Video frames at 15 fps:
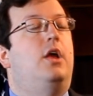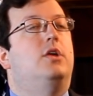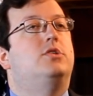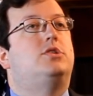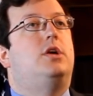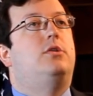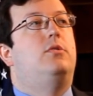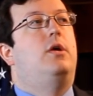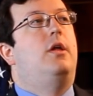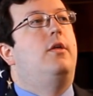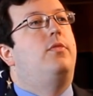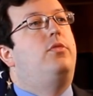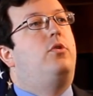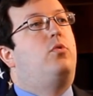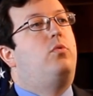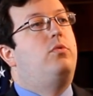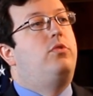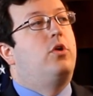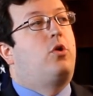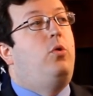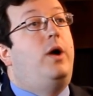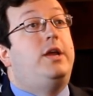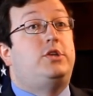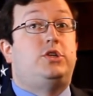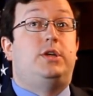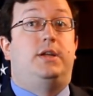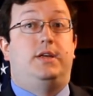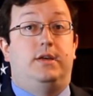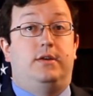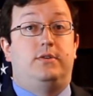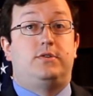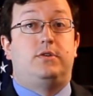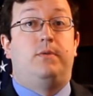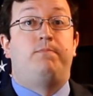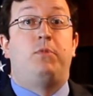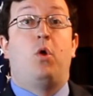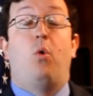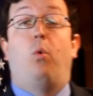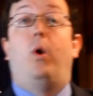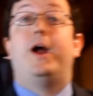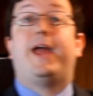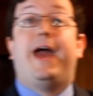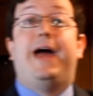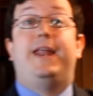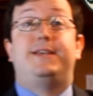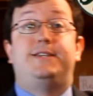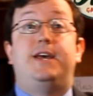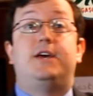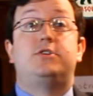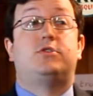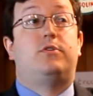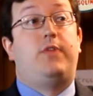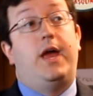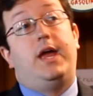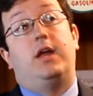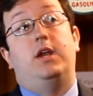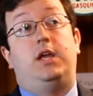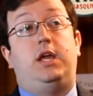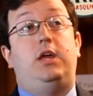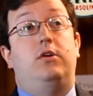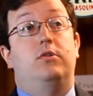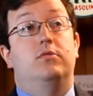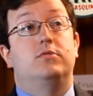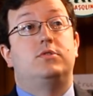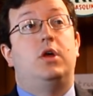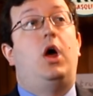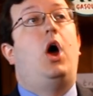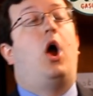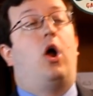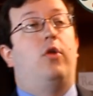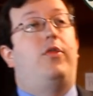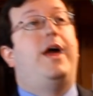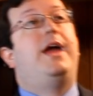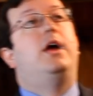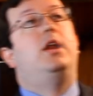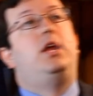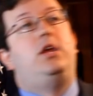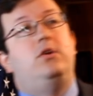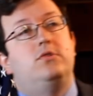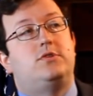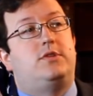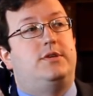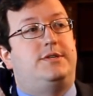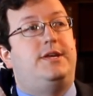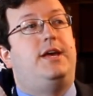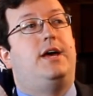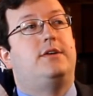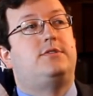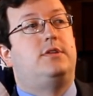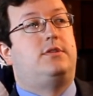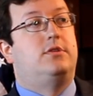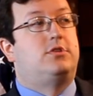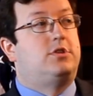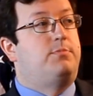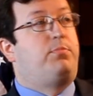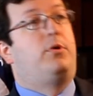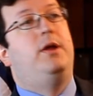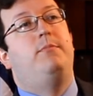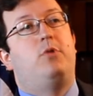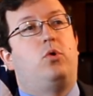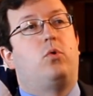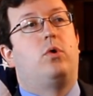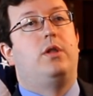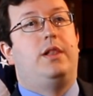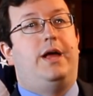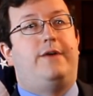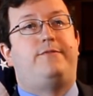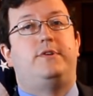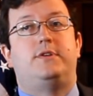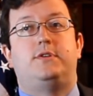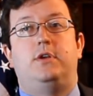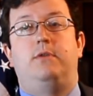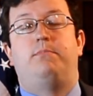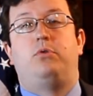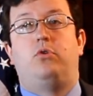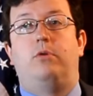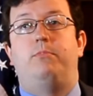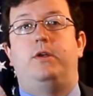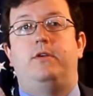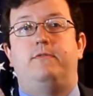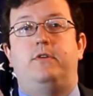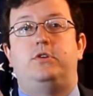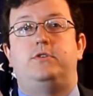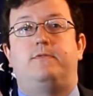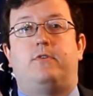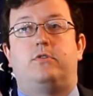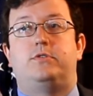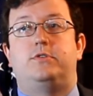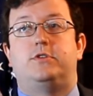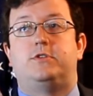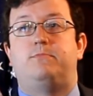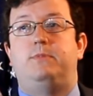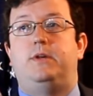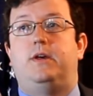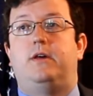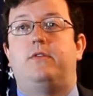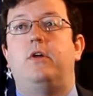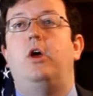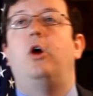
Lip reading: So the question is, what kind of test are they going to use? Are they going to use the test that the Supreme Court left us in Employment Division versus Smith,